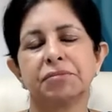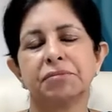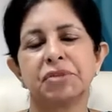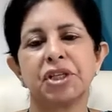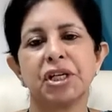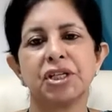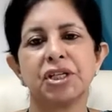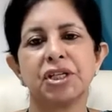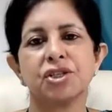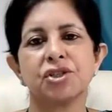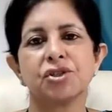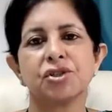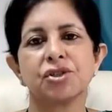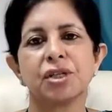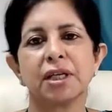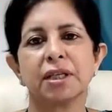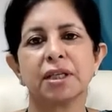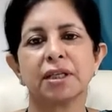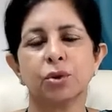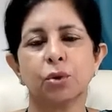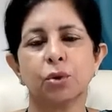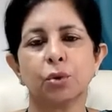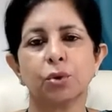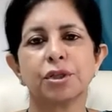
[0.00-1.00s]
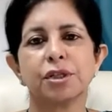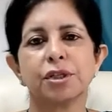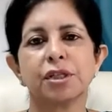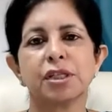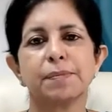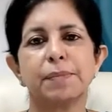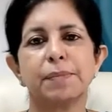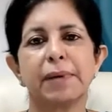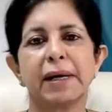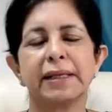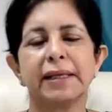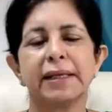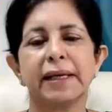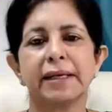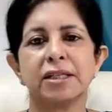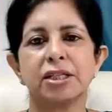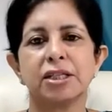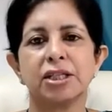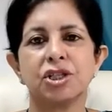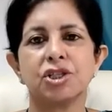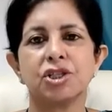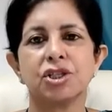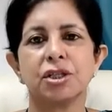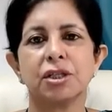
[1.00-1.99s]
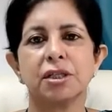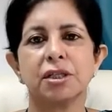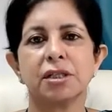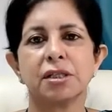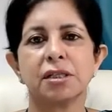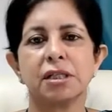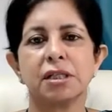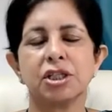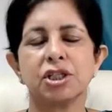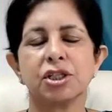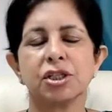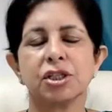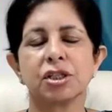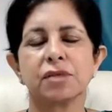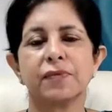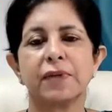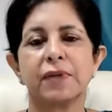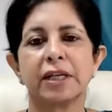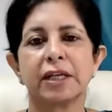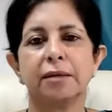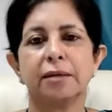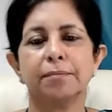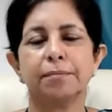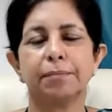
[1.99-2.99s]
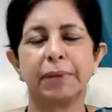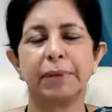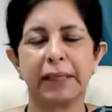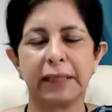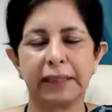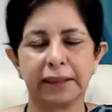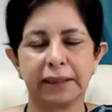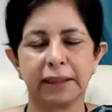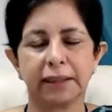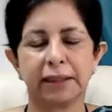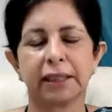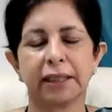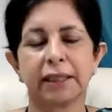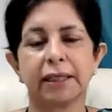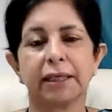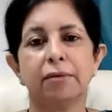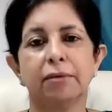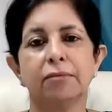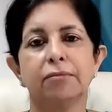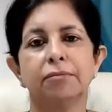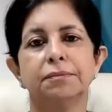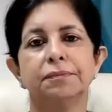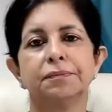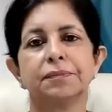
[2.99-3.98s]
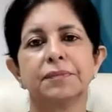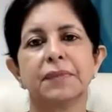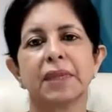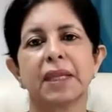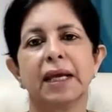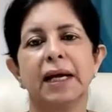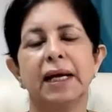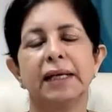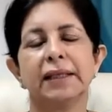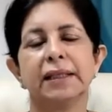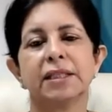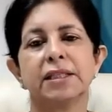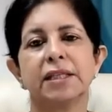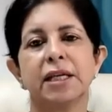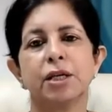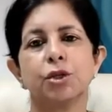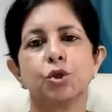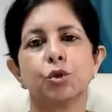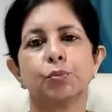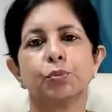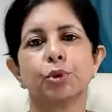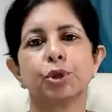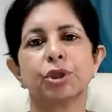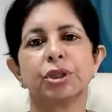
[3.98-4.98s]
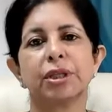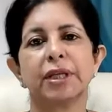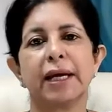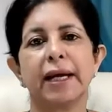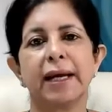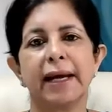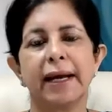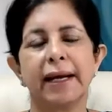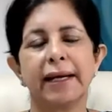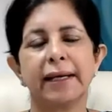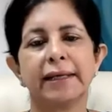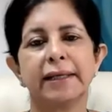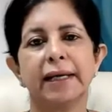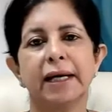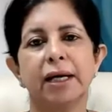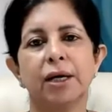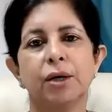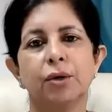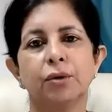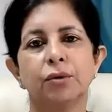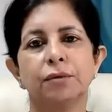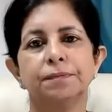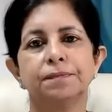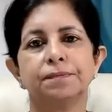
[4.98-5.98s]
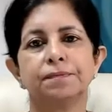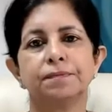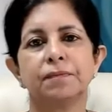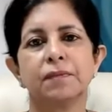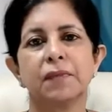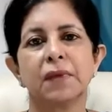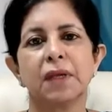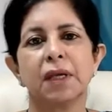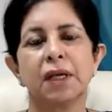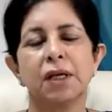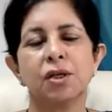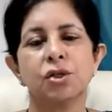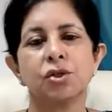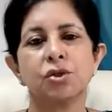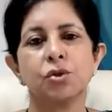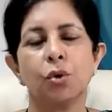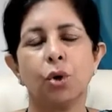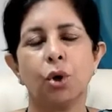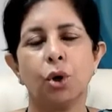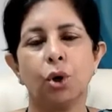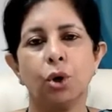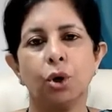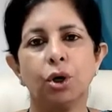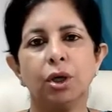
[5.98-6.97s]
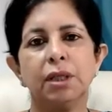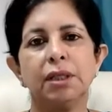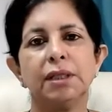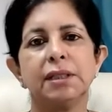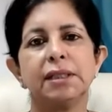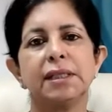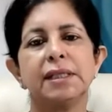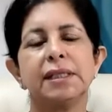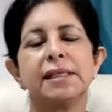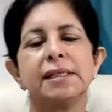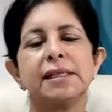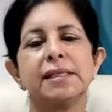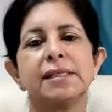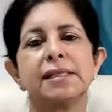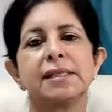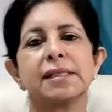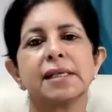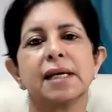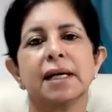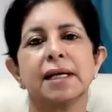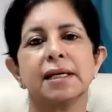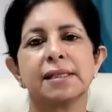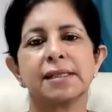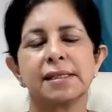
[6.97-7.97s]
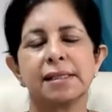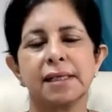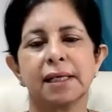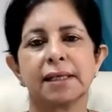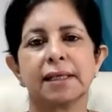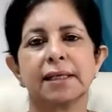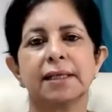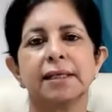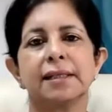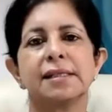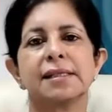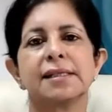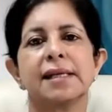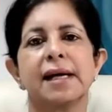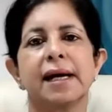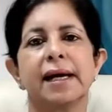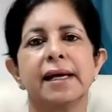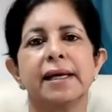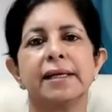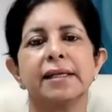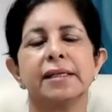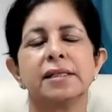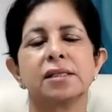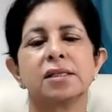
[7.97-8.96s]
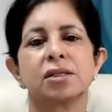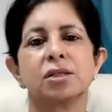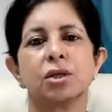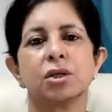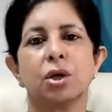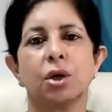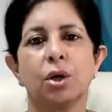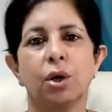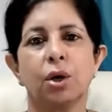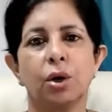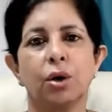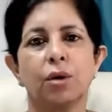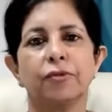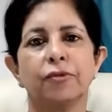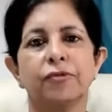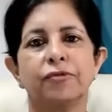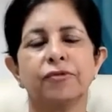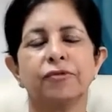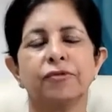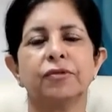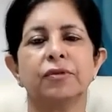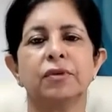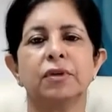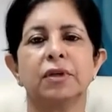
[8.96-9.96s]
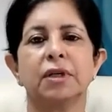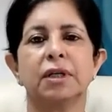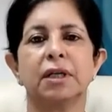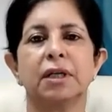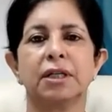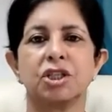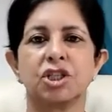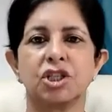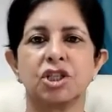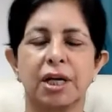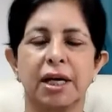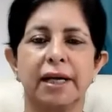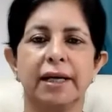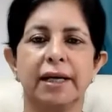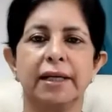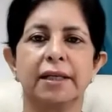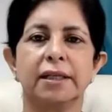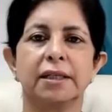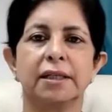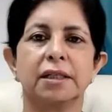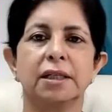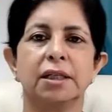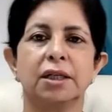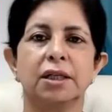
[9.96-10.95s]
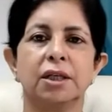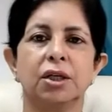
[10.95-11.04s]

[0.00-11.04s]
changes are noticed by their teachers. Teachers will complain that they come and they tend to put their head down. So all these are subtle signs of a child